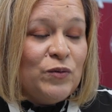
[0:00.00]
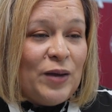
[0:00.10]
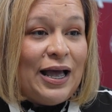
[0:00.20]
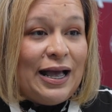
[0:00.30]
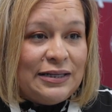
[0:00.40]
room
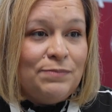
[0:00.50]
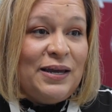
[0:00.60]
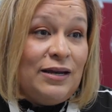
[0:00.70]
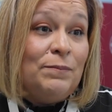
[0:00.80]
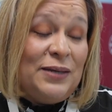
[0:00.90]
has
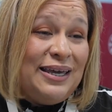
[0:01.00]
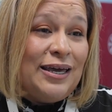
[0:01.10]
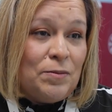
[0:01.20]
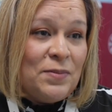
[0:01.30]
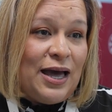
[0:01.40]
made a big
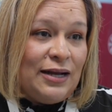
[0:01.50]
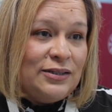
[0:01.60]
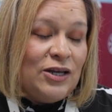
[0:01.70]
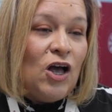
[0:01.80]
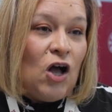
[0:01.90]

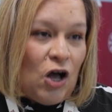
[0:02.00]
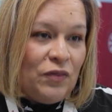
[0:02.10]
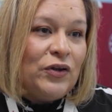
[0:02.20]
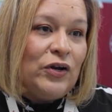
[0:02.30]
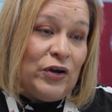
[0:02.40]
impact
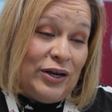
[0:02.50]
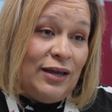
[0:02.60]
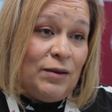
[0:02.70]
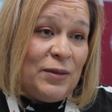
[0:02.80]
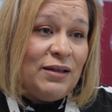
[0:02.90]
on their
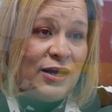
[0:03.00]
learning in my